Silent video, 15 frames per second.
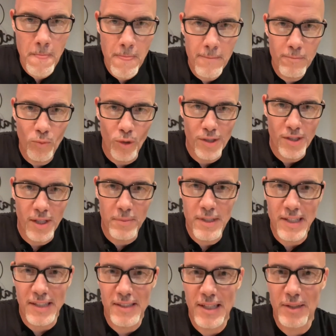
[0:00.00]
What's up,
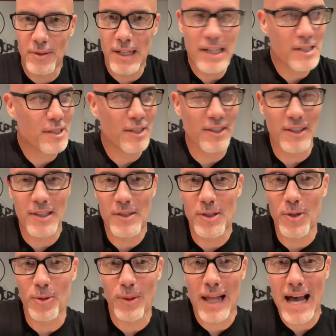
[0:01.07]
TSL Nation? Let's go
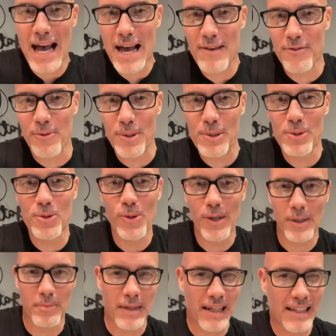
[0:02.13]
live real quick,
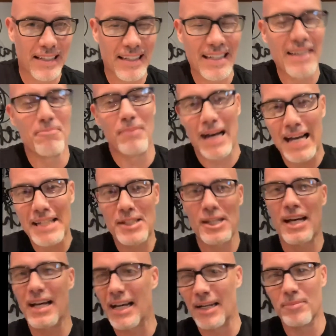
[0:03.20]
man. My
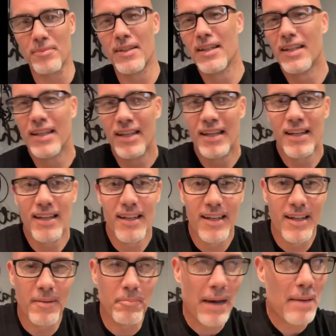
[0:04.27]
job,
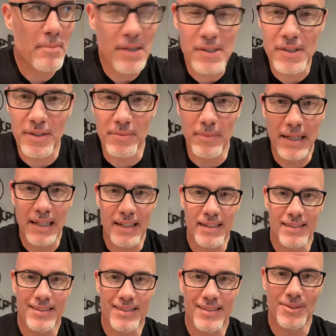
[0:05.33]
my mission, man, is to